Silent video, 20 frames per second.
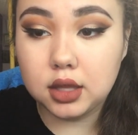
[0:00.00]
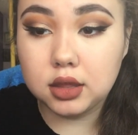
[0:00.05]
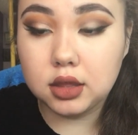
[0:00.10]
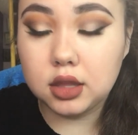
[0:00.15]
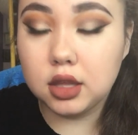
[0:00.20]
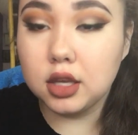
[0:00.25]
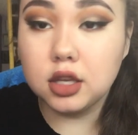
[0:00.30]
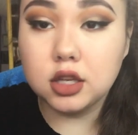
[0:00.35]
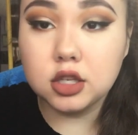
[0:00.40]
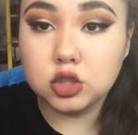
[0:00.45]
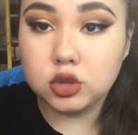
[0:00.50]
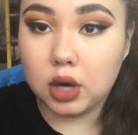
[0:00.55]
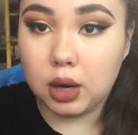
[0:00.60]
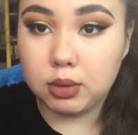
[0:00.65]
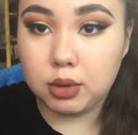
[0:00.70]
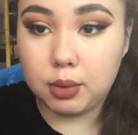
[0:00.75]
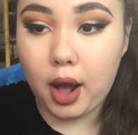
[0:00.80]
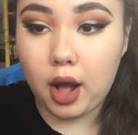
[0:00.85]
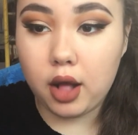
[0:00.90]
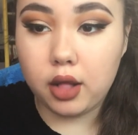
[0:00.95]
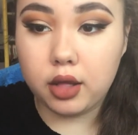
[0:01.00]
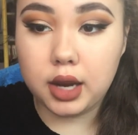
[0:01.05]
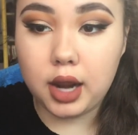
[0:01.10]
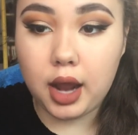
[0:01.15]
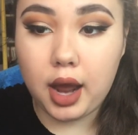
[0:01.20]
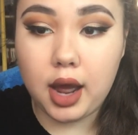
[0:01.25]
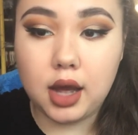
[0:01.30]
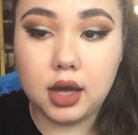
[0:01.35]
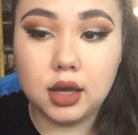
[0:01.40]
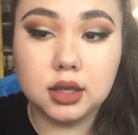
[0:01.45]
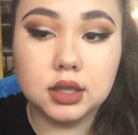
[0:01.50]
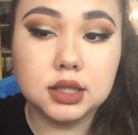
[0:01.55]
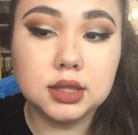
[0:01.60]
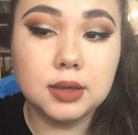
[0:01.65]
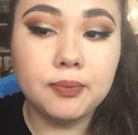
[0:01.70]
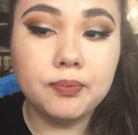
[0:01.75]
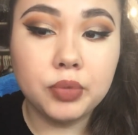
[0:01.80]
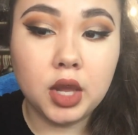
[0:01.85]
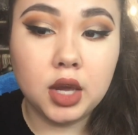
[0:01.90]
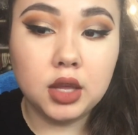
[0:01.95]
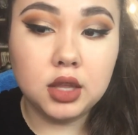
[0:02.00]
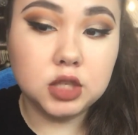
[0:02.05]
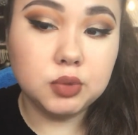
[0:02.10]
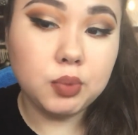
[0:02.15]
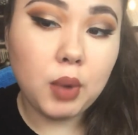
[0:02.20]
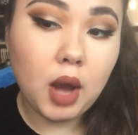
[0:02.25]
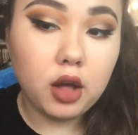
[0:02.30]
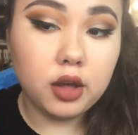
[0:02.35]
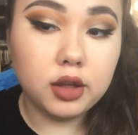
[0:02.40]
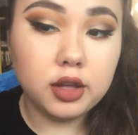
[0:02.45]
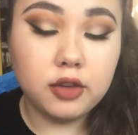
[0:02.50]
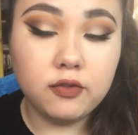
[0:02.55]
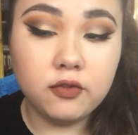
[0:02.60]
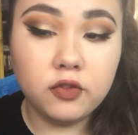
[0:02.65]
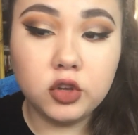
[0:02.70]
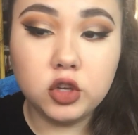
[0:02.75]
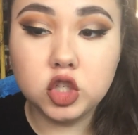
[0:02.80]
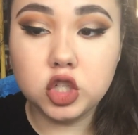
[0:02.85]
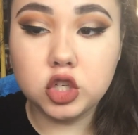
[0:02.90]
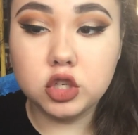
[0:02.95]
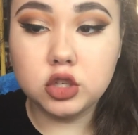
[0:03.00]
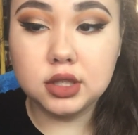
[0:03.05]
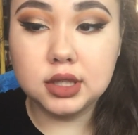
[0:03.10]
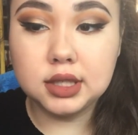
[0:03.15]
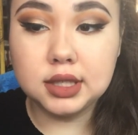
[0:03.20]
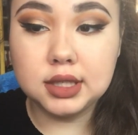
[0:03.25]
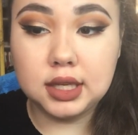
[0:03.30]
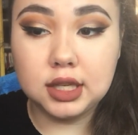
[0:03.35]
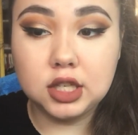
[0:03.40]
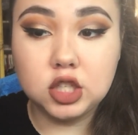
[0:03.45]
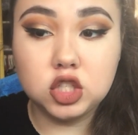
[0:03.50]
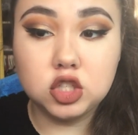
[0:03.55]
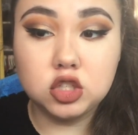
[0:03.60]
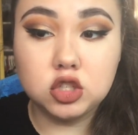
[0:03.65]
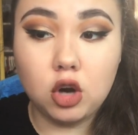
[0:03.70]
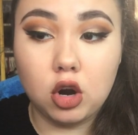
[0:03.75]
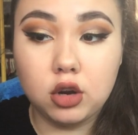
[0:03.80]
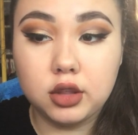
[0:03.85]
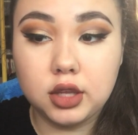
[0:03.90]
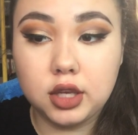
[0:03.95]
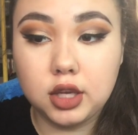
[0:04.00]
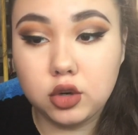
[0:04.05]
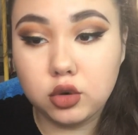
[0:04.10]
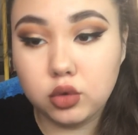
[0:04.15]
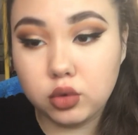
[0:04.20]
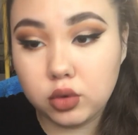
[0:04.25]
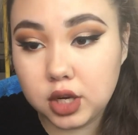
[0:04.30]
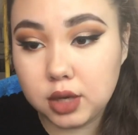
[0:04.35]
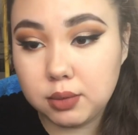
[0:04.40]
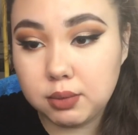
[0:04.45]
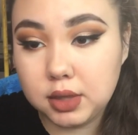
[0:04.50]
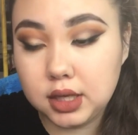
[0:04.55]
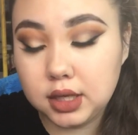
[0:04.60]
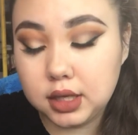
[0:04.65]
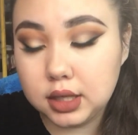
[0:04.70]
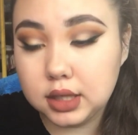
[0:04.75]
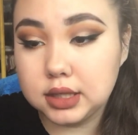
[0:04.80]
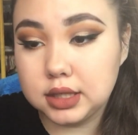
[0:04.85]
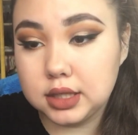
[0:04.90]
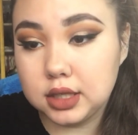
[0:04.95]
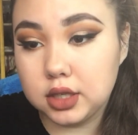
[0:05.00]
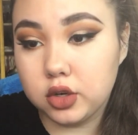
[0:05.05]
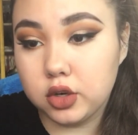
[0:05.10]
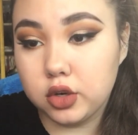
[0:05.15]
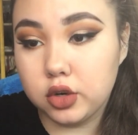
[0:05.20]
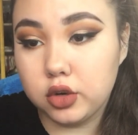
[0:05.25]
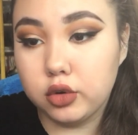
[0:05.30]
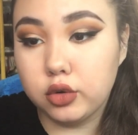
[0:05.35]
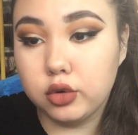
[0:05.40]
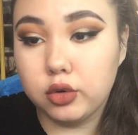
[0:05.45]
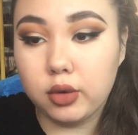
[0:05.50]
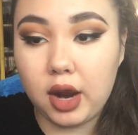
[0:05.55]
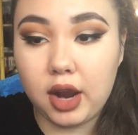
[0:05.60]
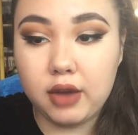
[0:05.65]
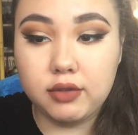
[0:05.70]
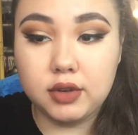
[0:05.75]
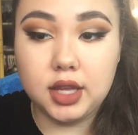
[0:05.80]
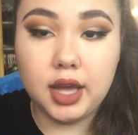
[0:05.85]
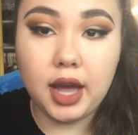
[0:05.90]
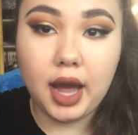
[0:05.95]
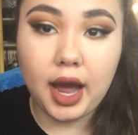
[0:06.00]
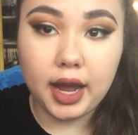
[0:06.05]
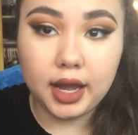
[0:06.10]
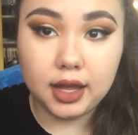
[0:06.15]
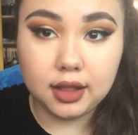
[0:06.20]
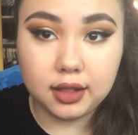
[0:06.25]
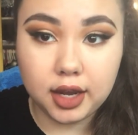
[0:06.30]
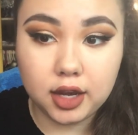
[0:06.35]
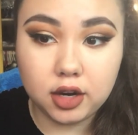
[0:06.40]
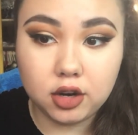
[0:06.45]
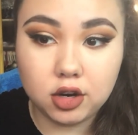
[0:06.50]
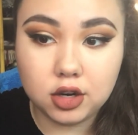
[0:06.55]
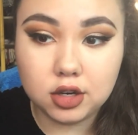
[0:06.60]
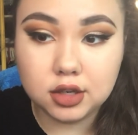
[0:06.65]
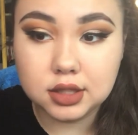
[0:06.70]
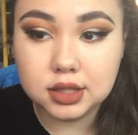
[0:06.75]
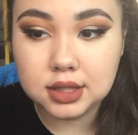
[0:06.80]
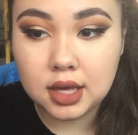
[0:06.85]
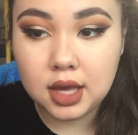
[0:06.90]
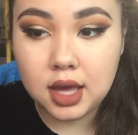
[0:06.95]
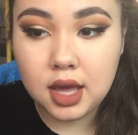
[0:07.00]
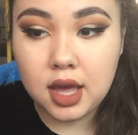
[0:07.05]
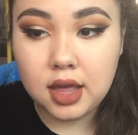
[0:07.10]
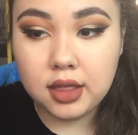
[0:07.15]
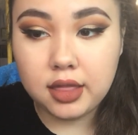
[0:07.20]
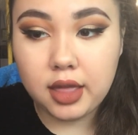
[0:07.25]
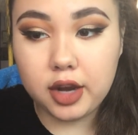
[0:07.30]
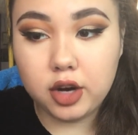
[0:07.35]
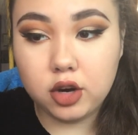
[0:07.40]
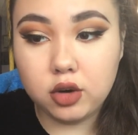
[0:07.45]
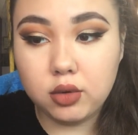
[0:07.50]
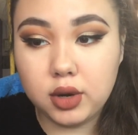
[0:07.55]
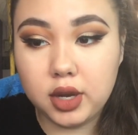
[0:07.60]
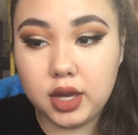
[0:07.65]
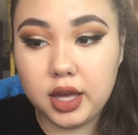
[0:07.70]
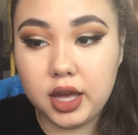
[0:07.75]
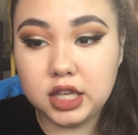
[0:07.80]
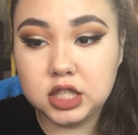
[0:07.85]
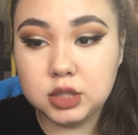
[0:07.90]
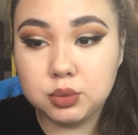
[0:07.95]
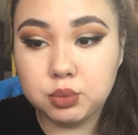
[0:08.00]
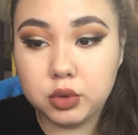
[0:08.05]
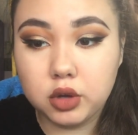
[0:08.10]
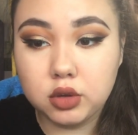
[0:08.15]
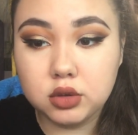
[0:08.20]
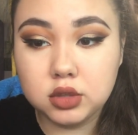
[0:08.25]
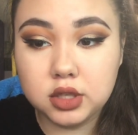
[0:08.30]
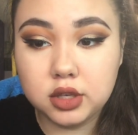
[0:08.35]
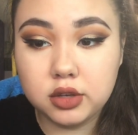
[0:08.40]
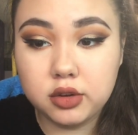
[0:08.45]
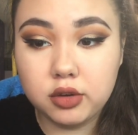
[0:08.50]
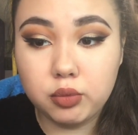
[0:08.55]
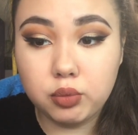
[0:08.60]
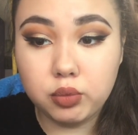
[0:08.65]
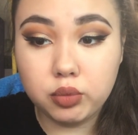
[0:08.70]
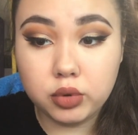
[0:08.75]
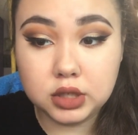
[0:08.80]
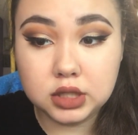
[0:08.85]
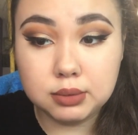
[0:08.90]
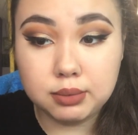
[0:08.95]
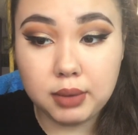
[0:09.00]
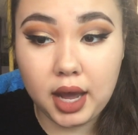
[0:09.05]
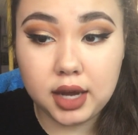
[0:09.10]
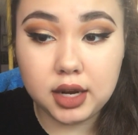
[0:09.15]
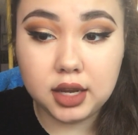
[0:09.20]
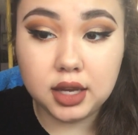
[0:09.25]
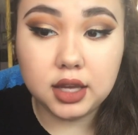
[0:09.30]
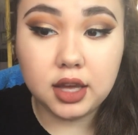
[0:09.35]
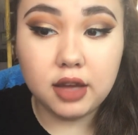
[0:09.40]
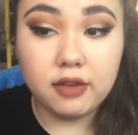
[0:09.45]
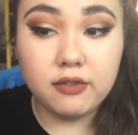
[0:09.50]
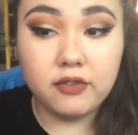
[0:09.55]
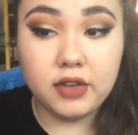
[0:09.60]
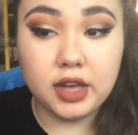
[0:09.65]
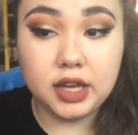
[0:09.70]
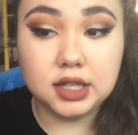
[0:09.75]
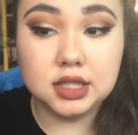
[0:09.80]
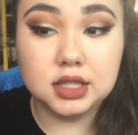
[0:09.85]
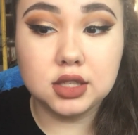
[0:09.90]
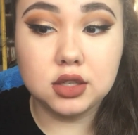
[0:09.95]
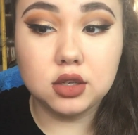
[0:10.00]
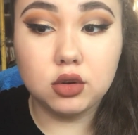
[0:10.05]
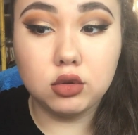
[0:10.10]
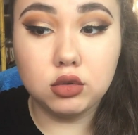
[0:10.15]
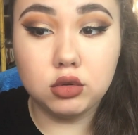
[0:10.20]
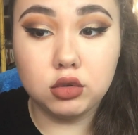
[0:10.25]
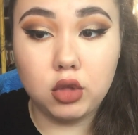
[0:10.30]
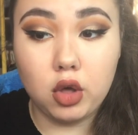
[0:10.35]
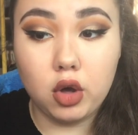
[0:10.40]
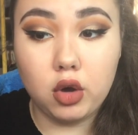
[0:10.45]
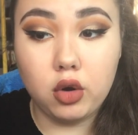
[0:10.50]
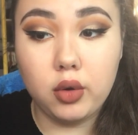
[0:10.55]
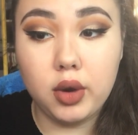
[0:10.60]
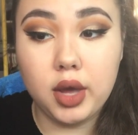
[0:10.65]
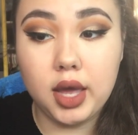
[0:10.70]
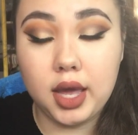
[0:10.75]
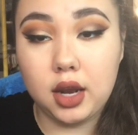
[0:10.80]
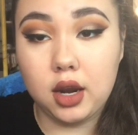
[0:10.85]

described the palette as, this palette features 6 darling creamy zero gravity highlighters that create explosive prismatic effects, glow